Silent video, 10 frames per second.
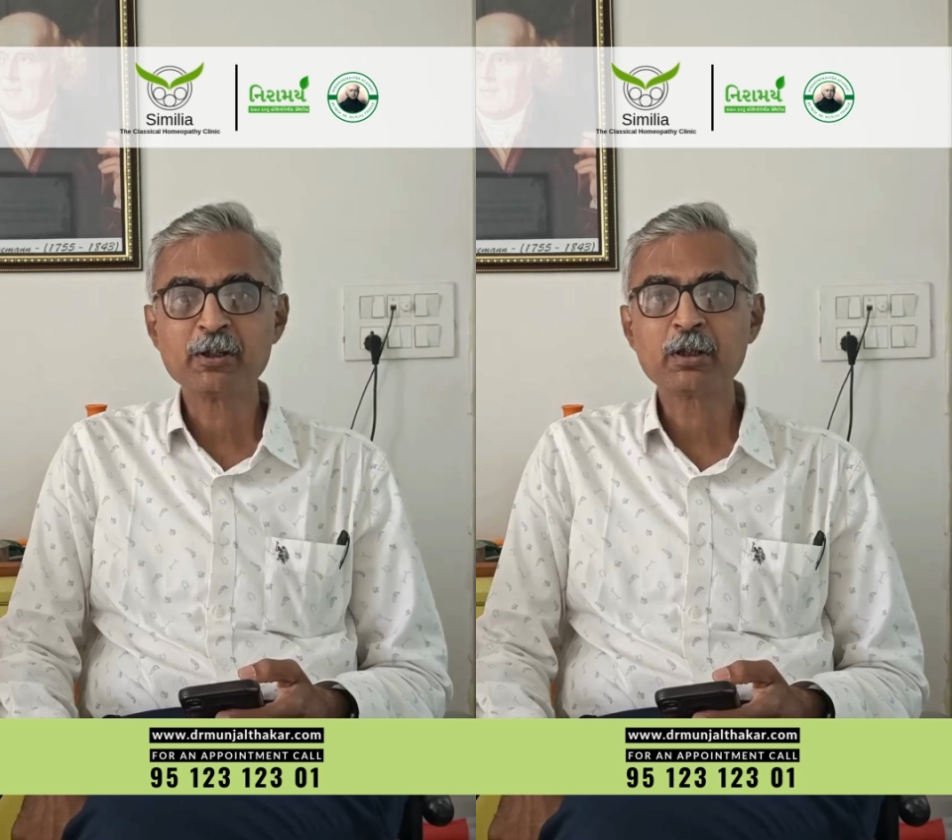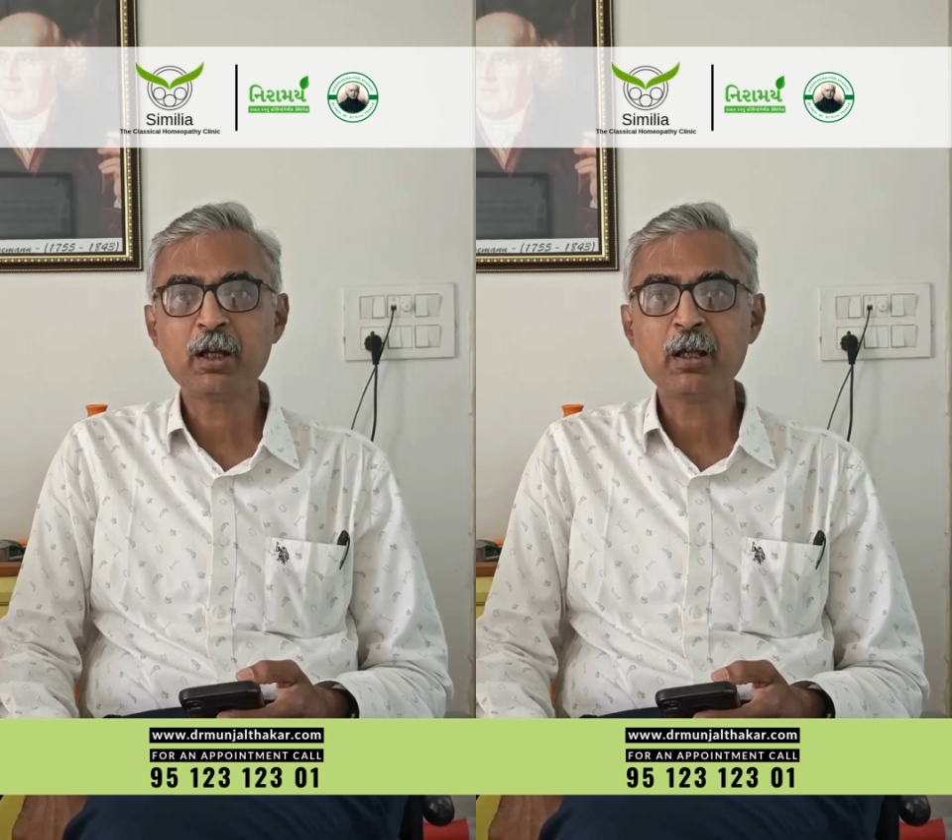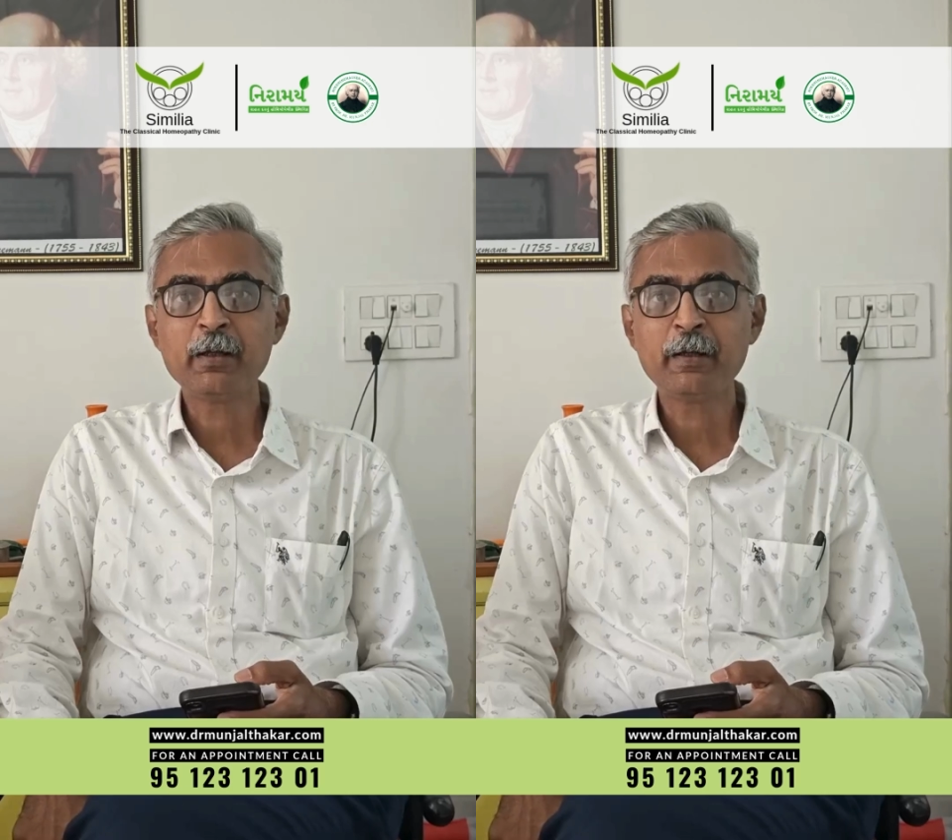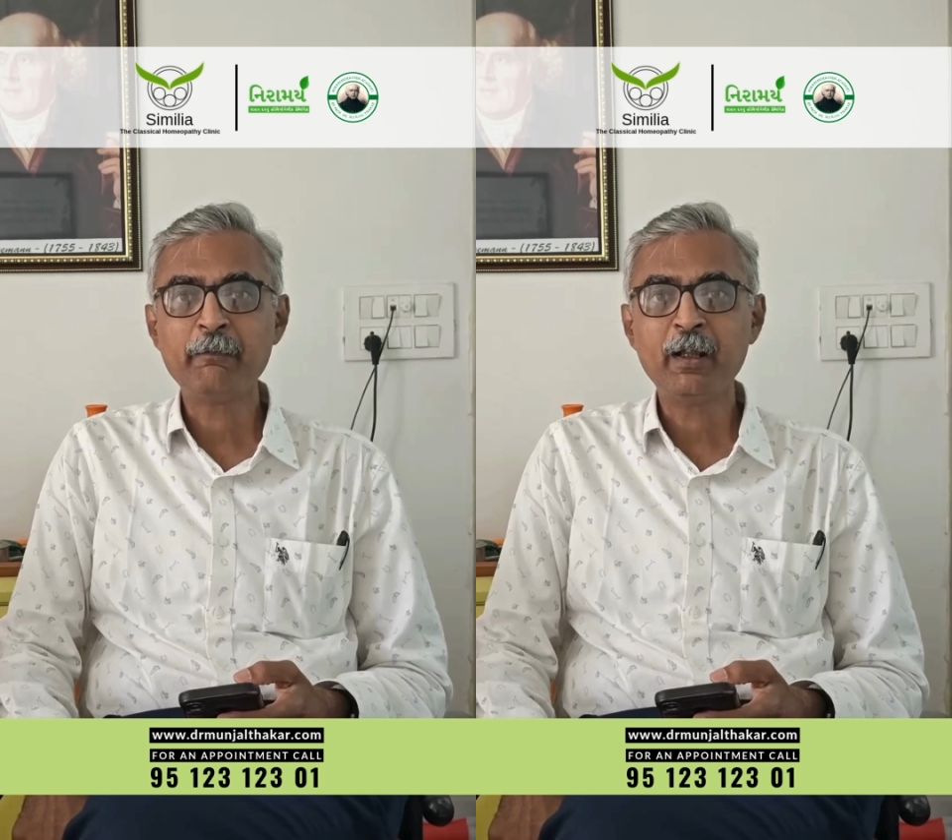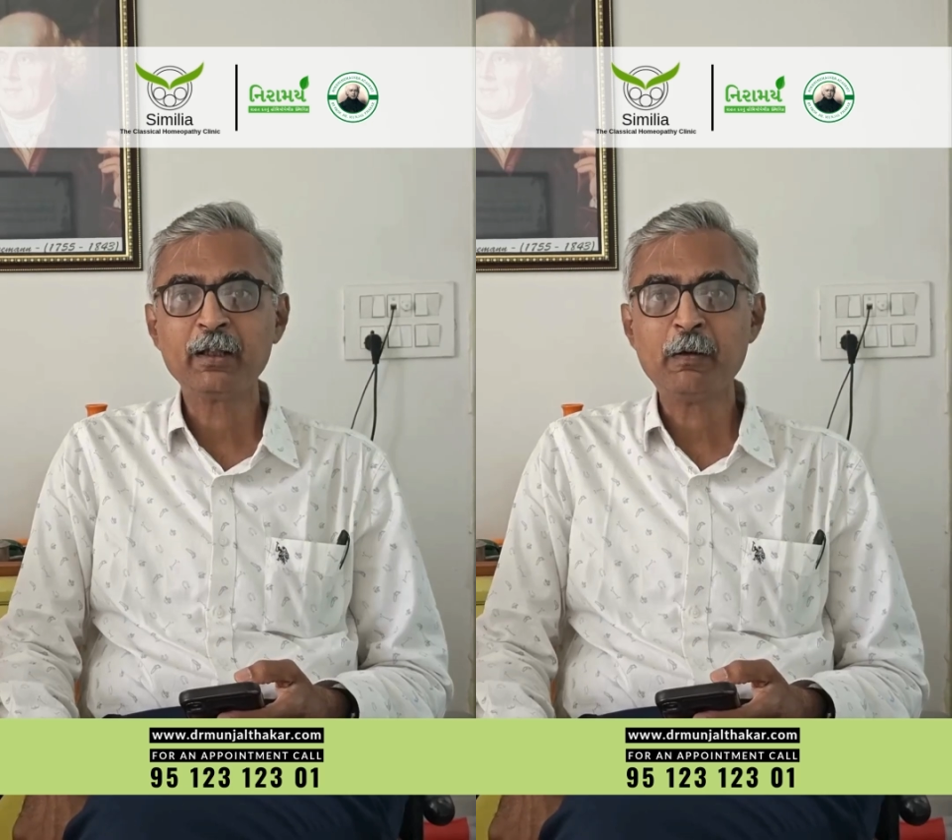Namaskar
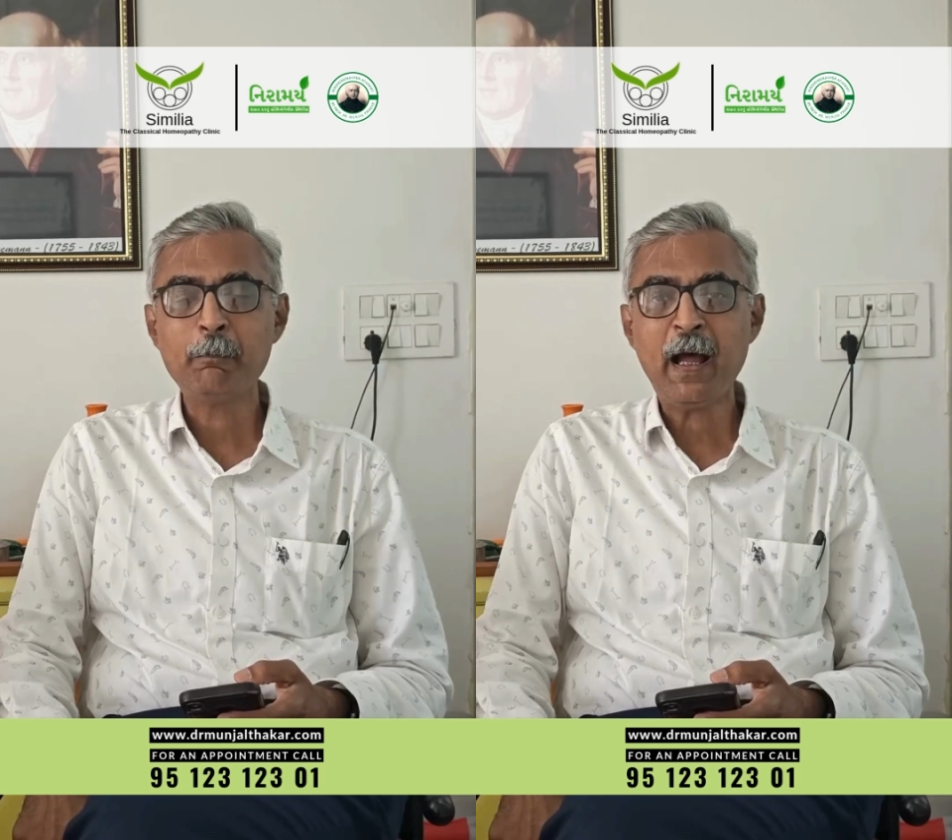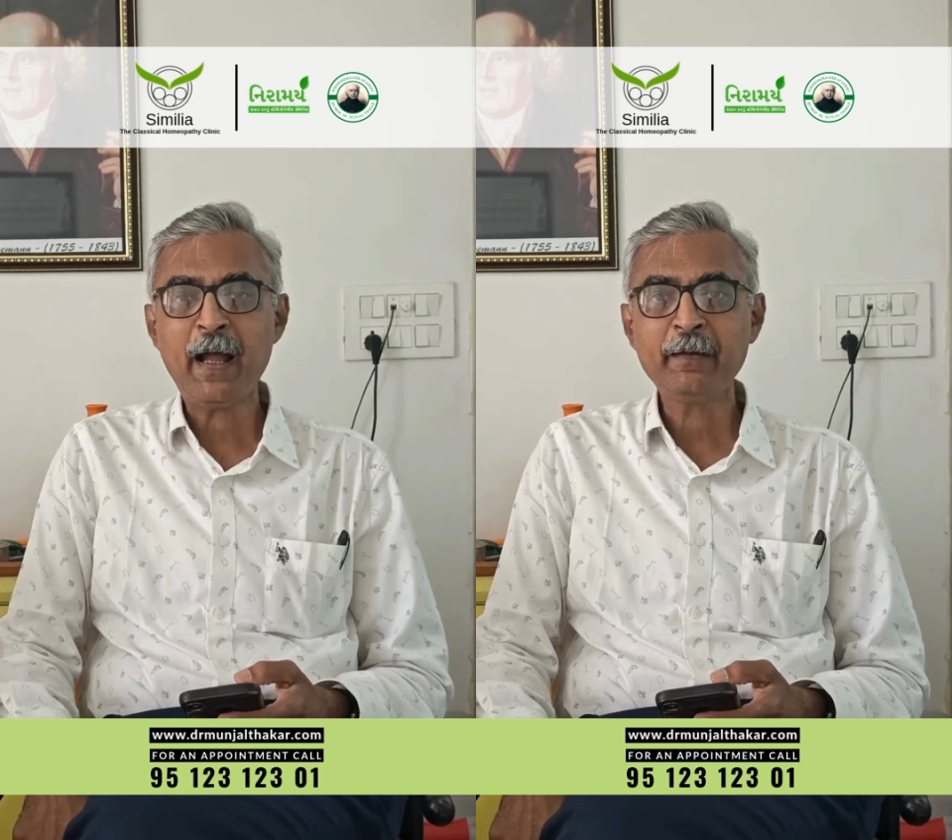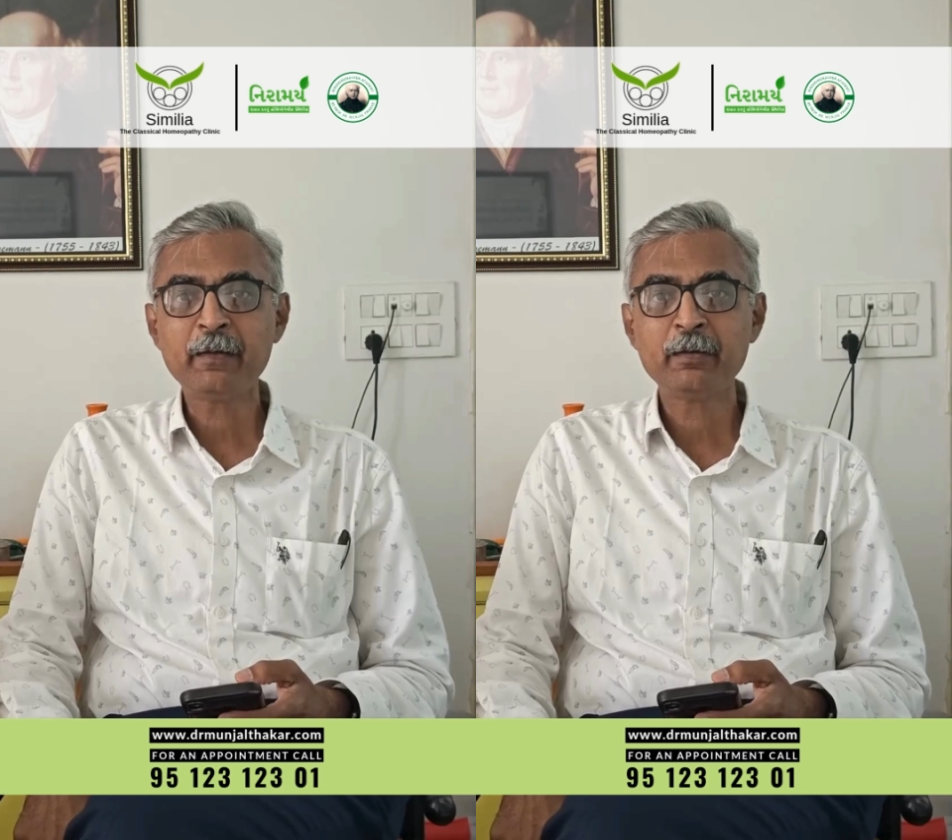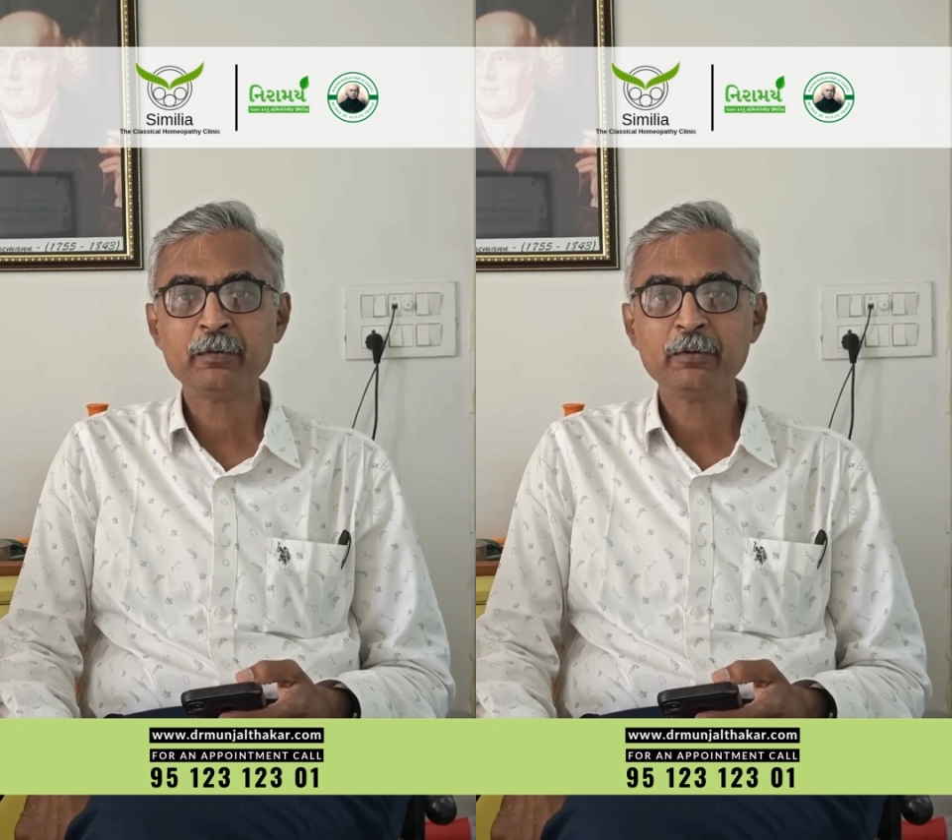and welcome back